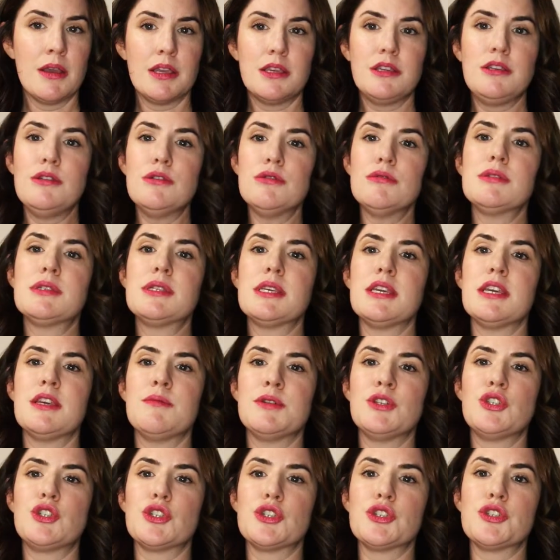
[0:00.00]
Use the
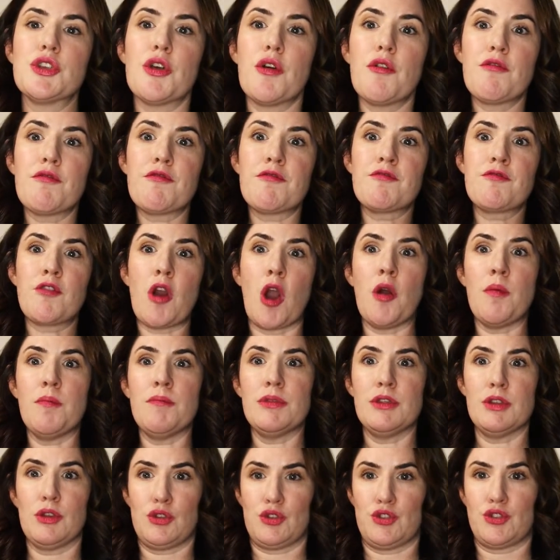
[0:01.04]
images
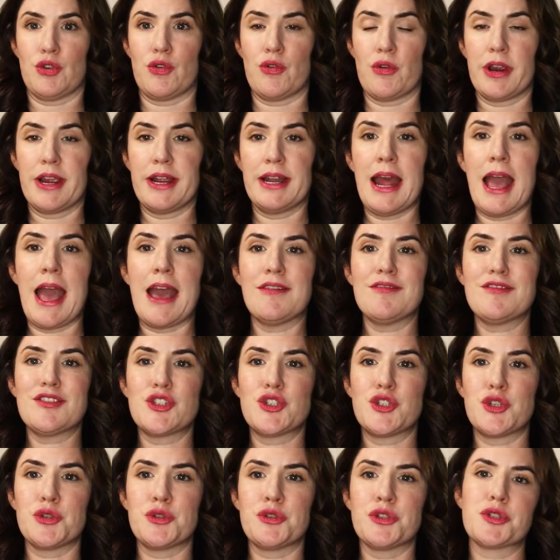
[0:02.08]
from the story and have
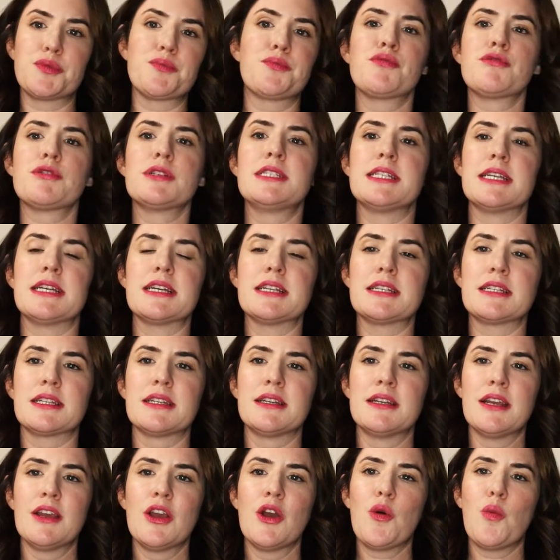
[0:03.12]
students
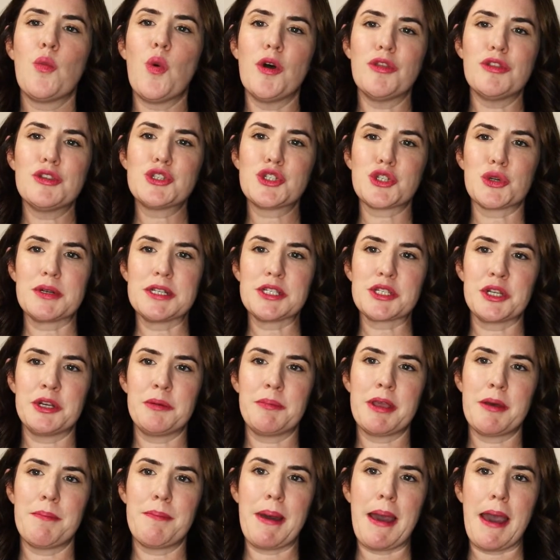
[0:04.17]
predict what the story is going to
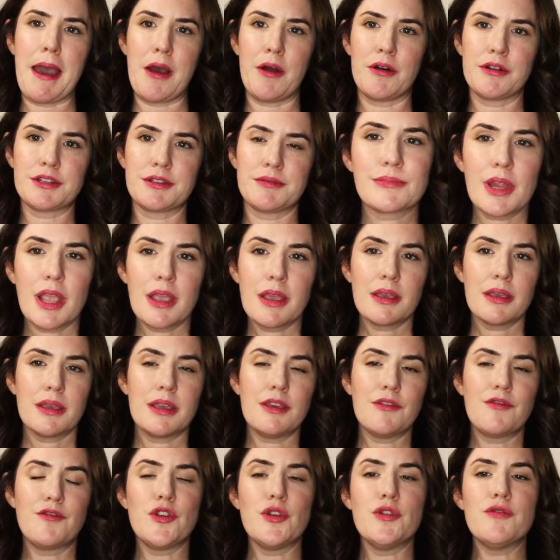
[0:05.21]
be about.
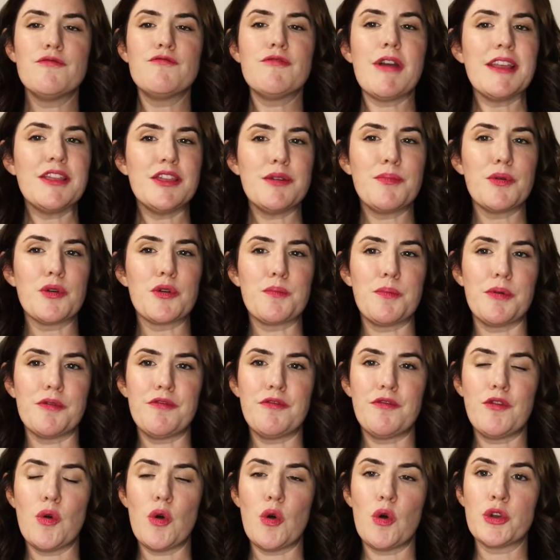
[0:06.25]
If you've read the book
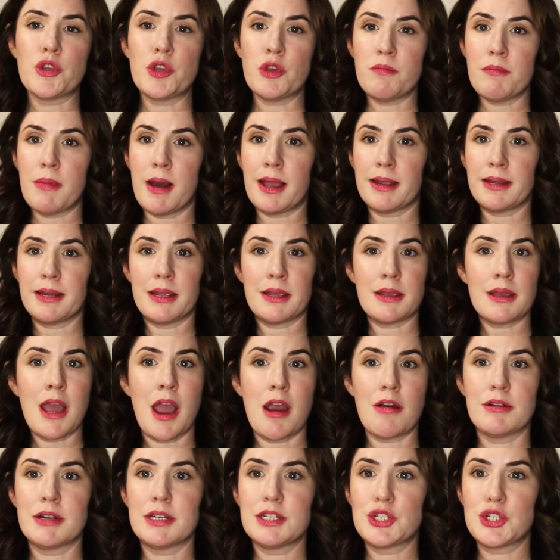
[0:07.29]
before, you might
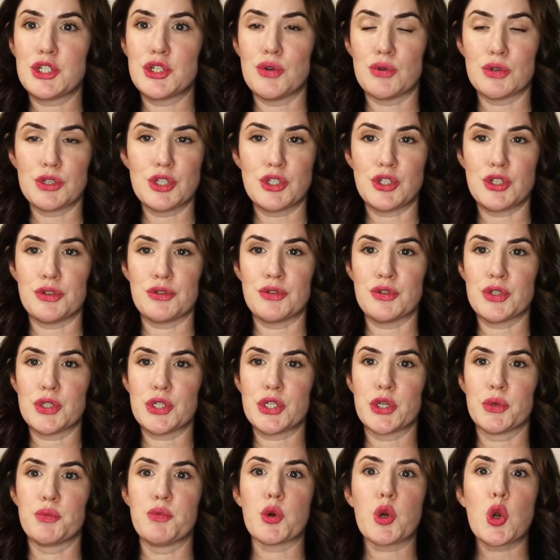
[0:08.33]
encourage your students
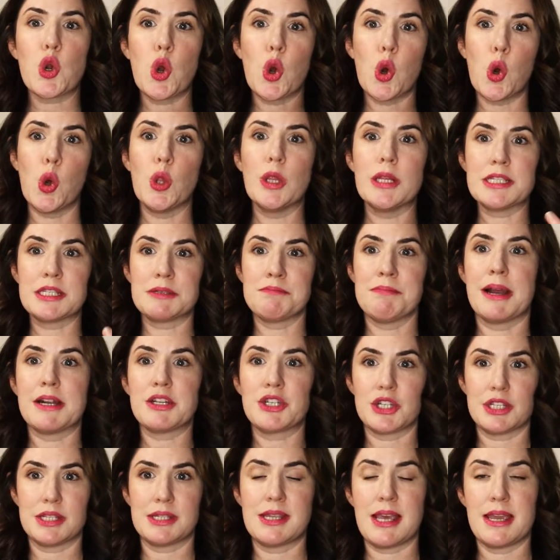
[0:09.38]
to recall as
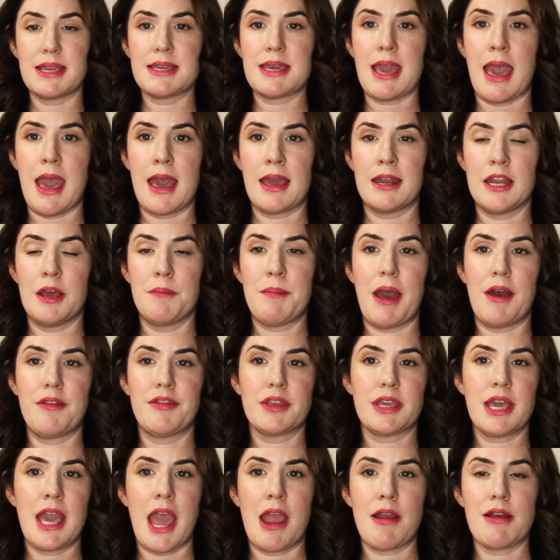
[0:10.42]
much as they can about
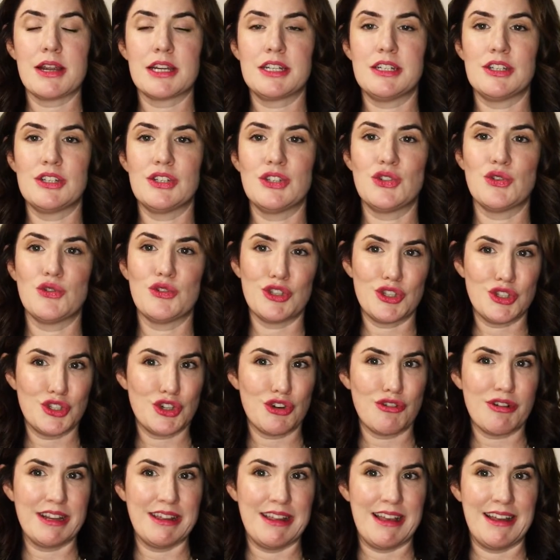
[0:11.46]
the characters or the
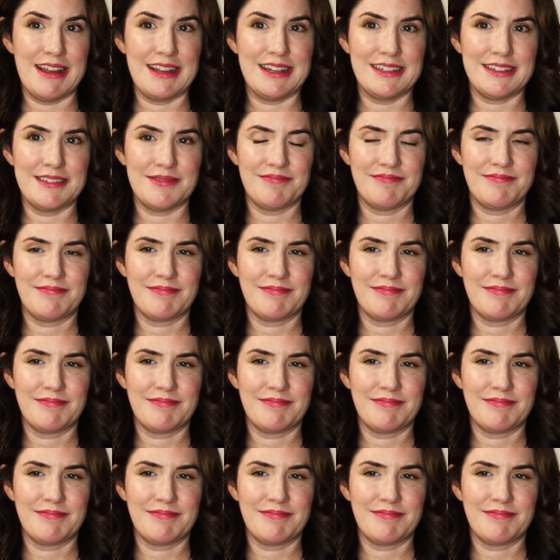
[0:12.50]
storyline.